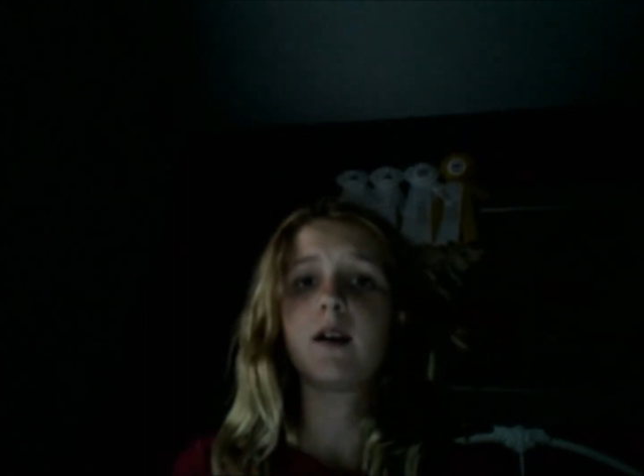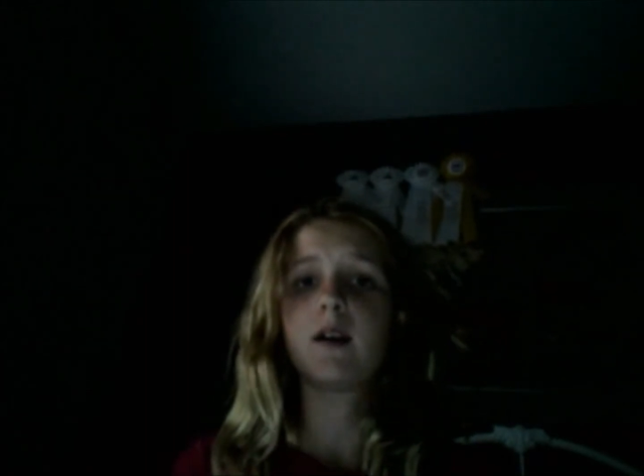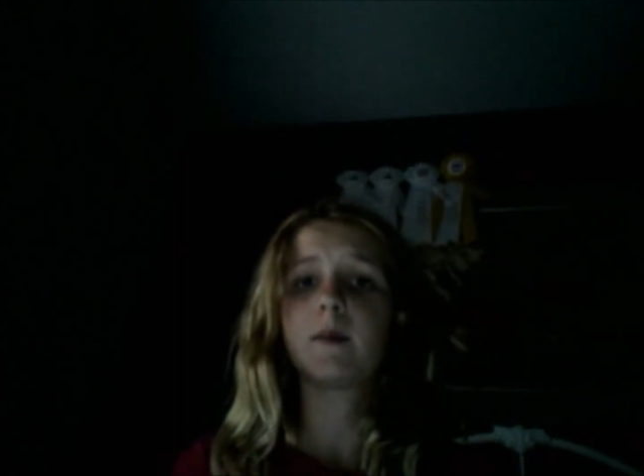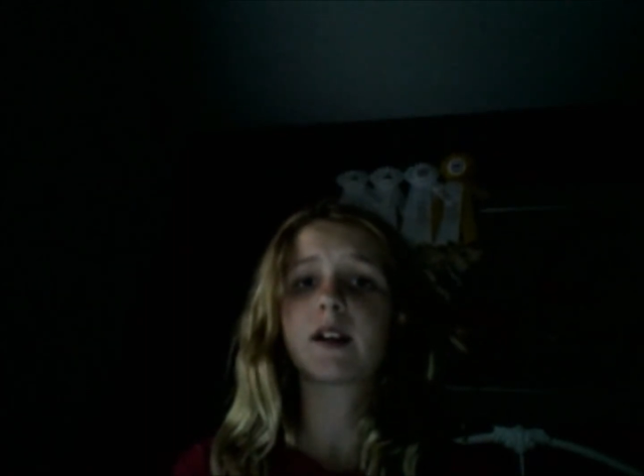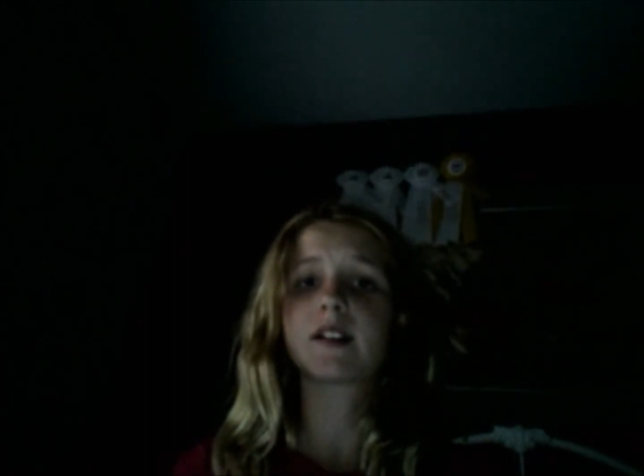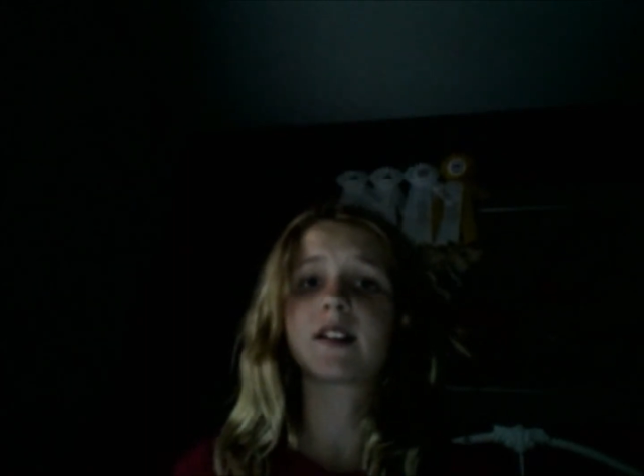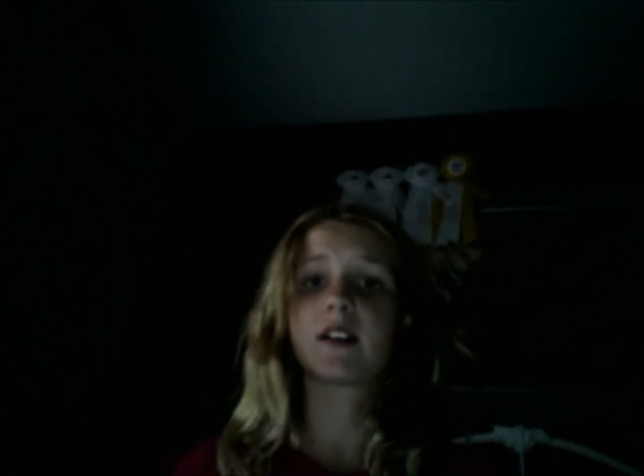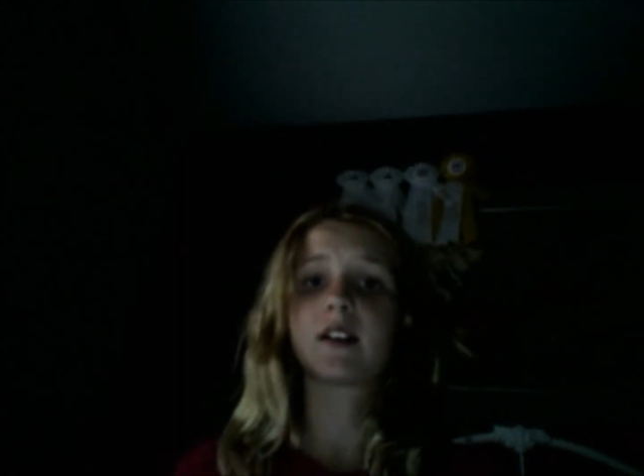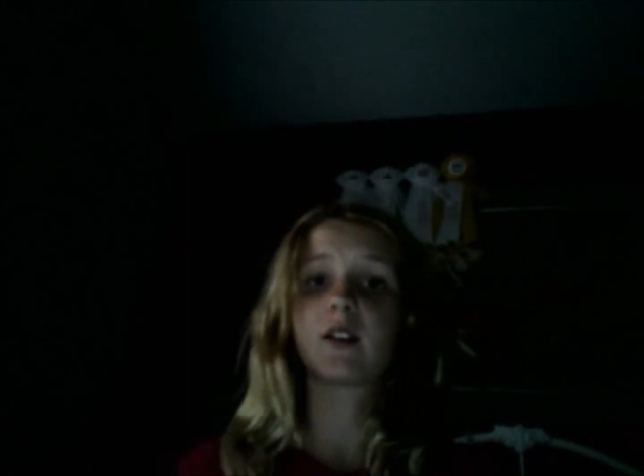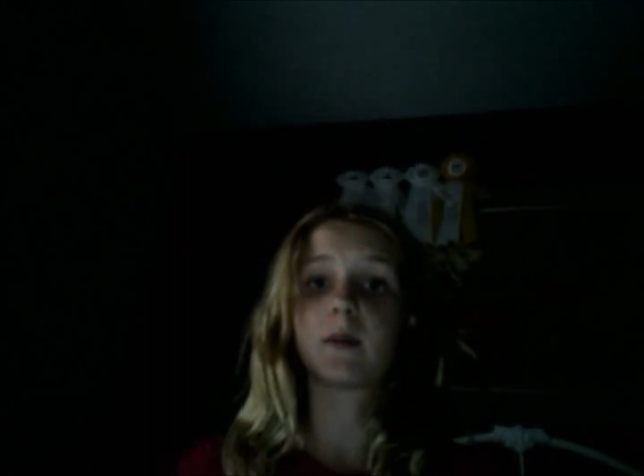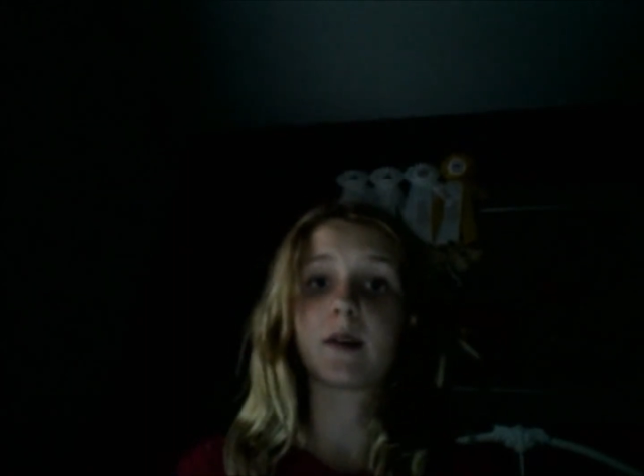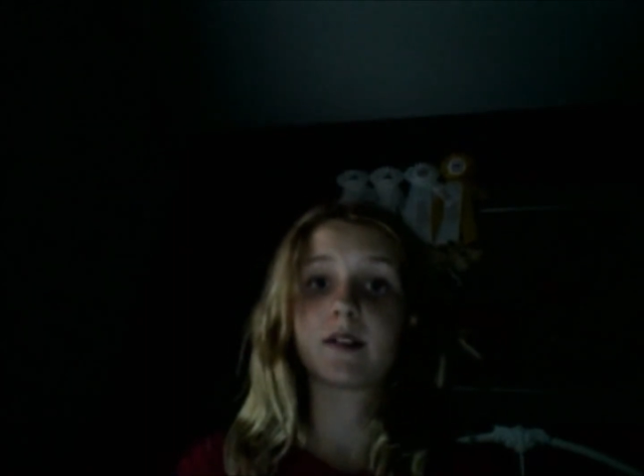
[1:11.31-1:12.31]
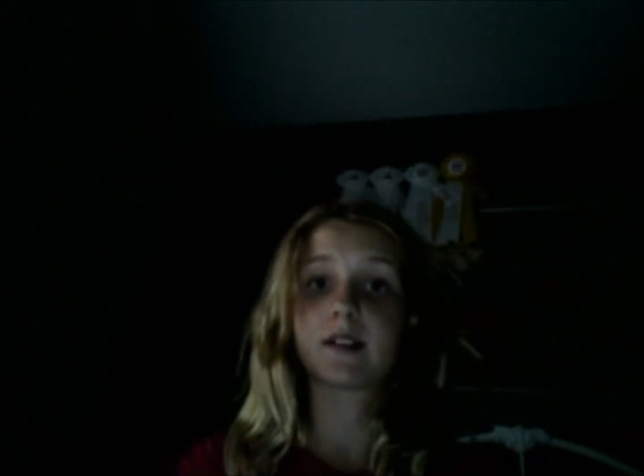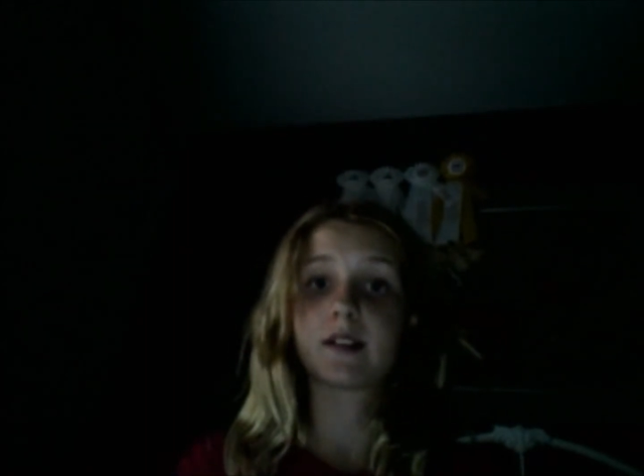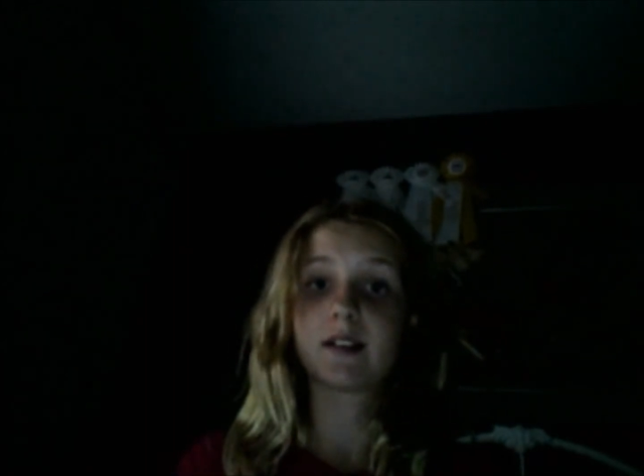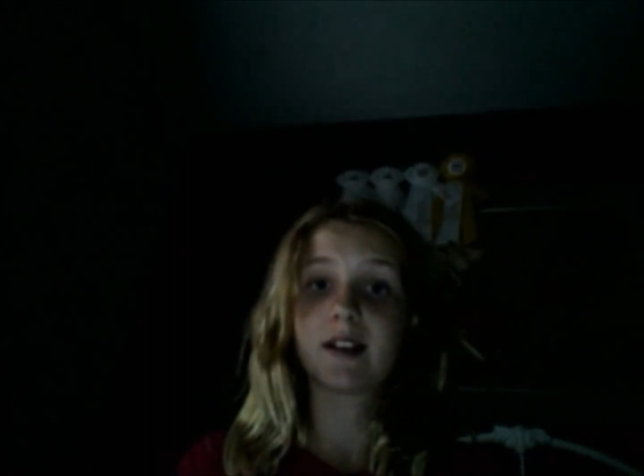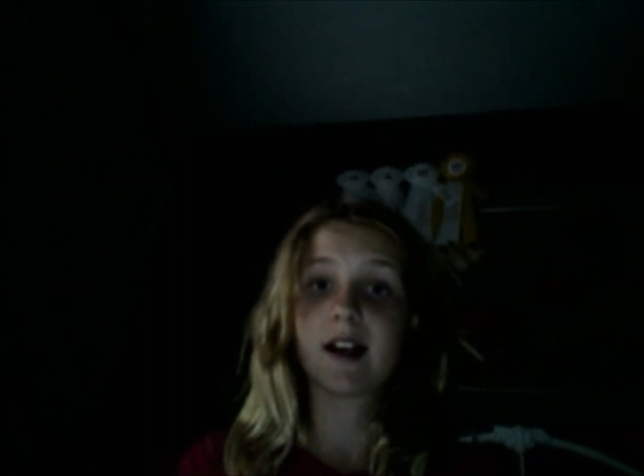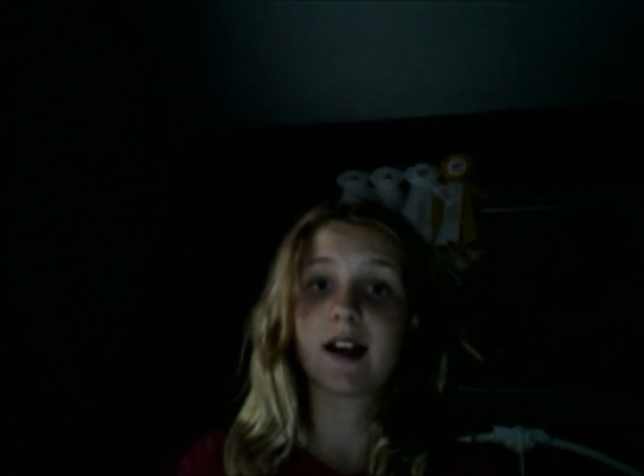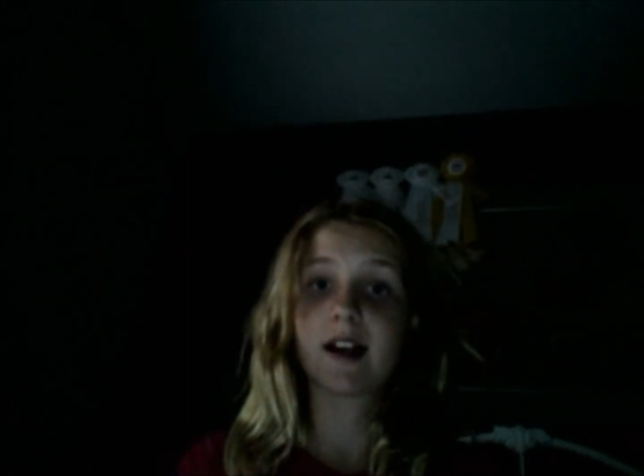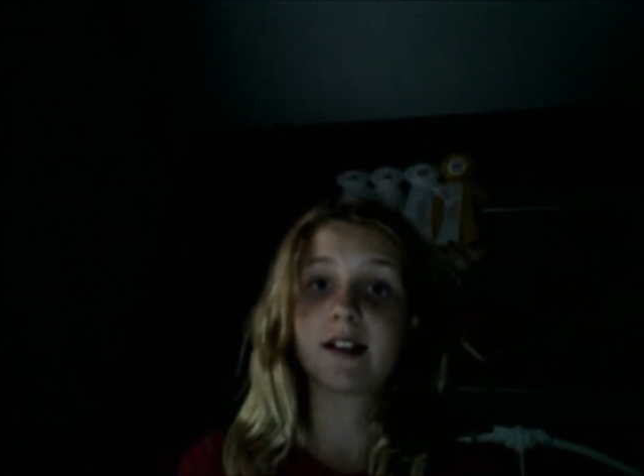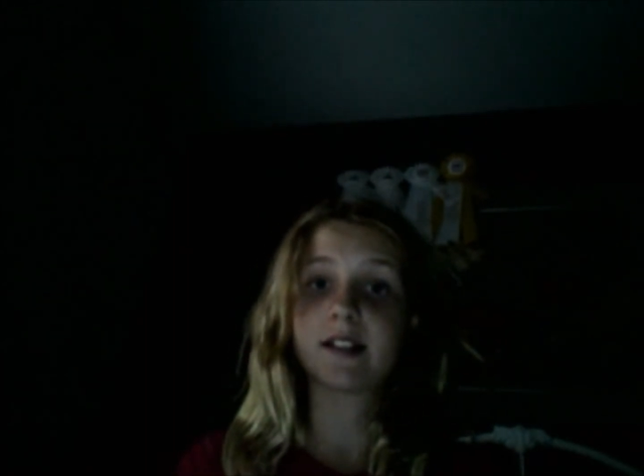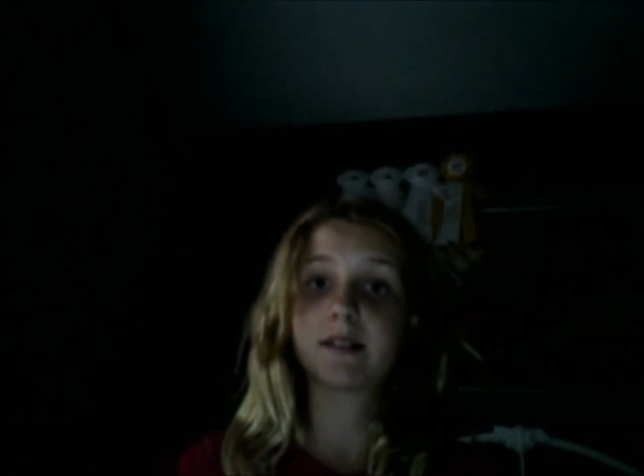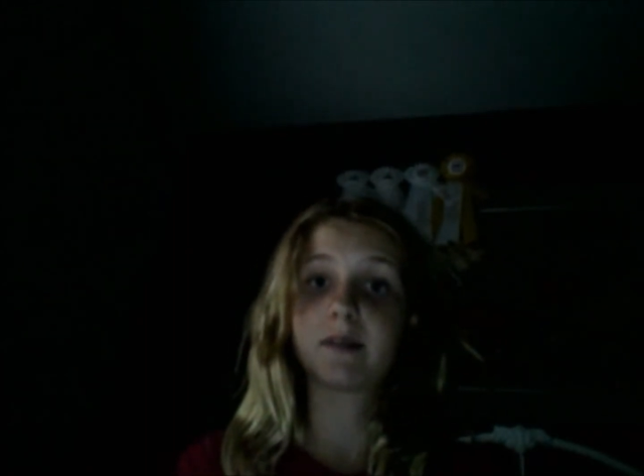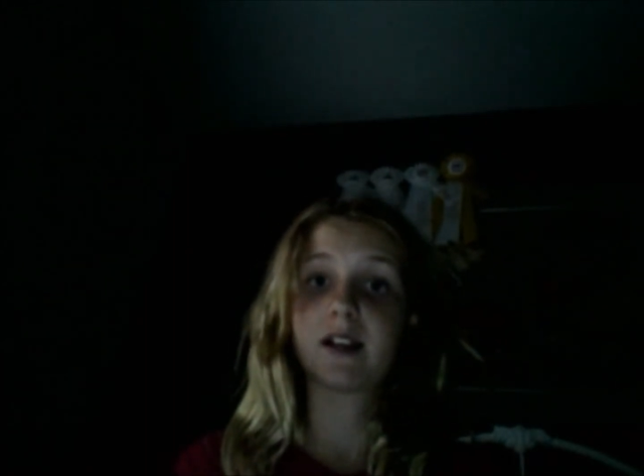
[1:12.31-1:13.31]
because the other person
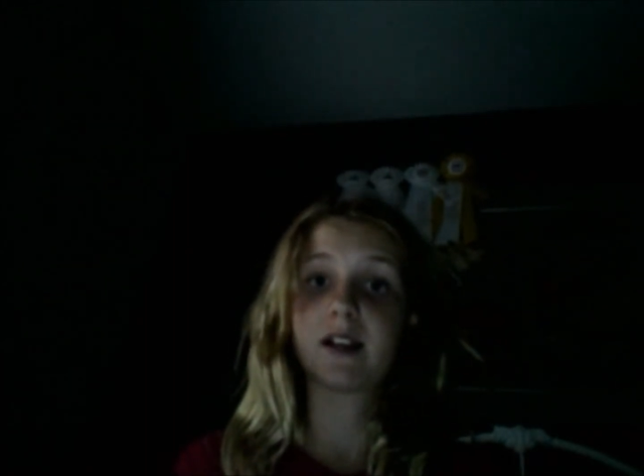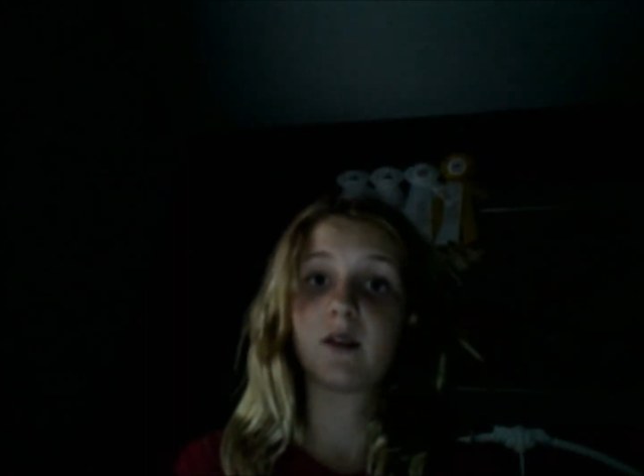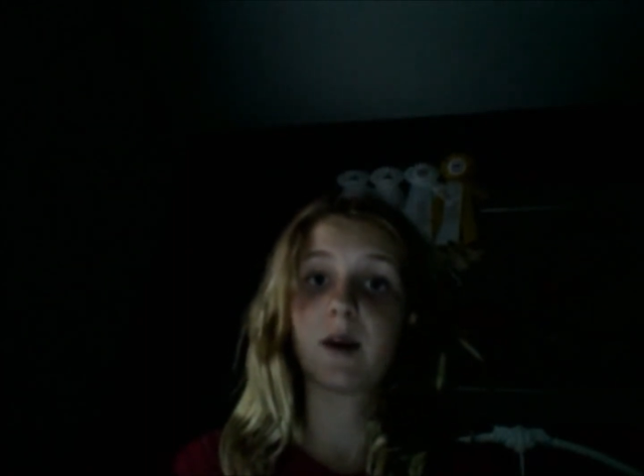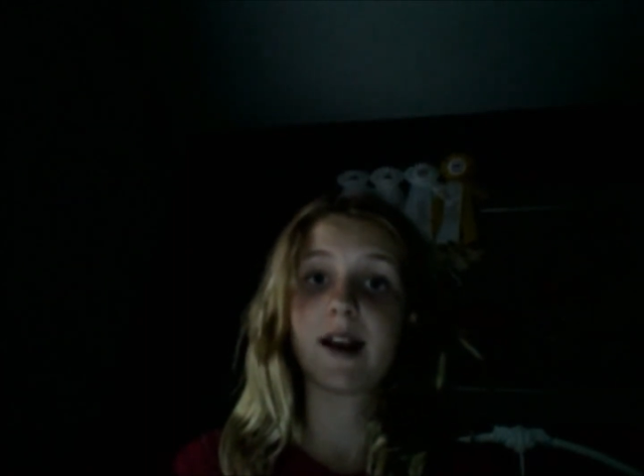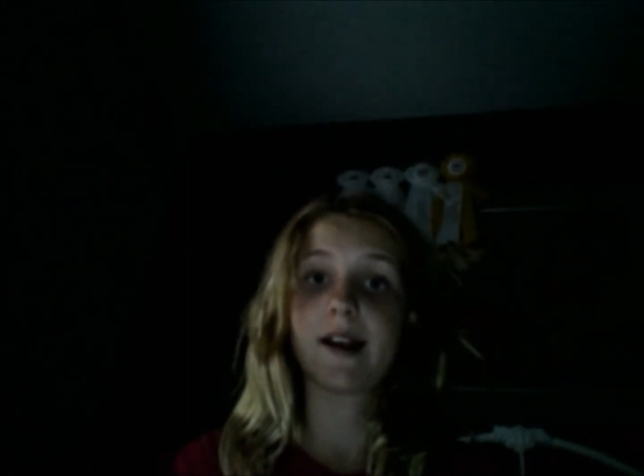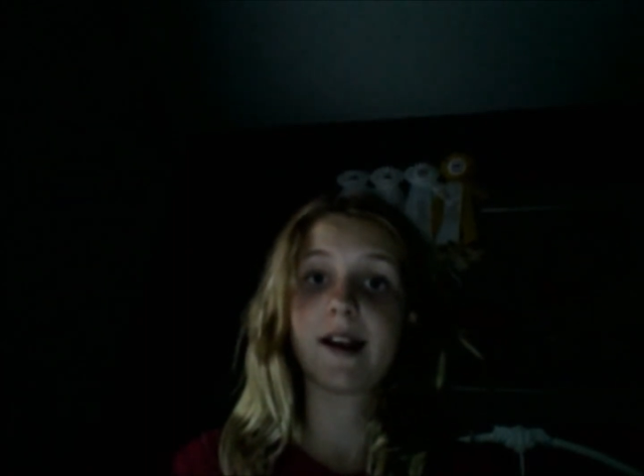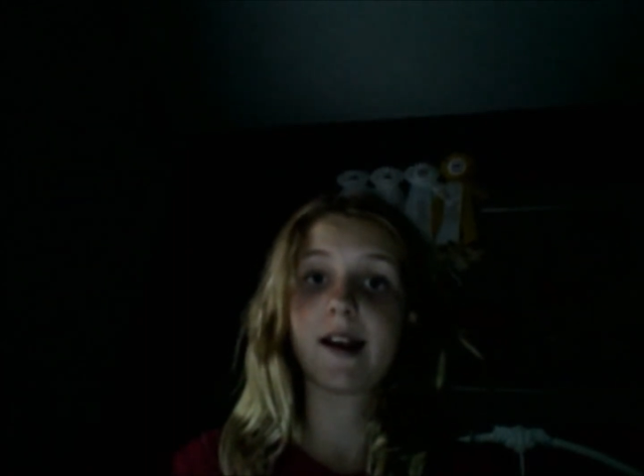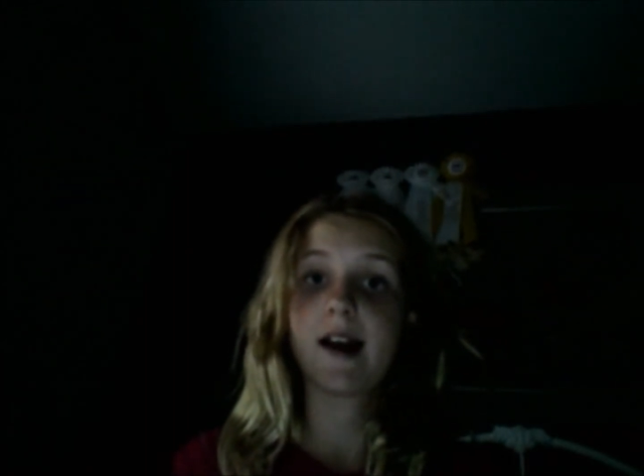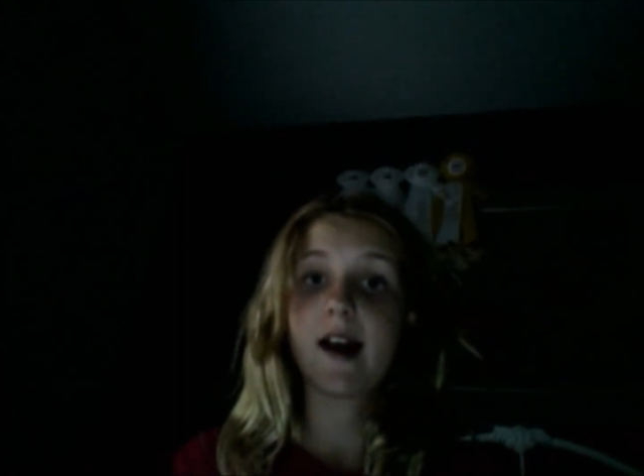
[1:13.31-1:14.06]
has been away,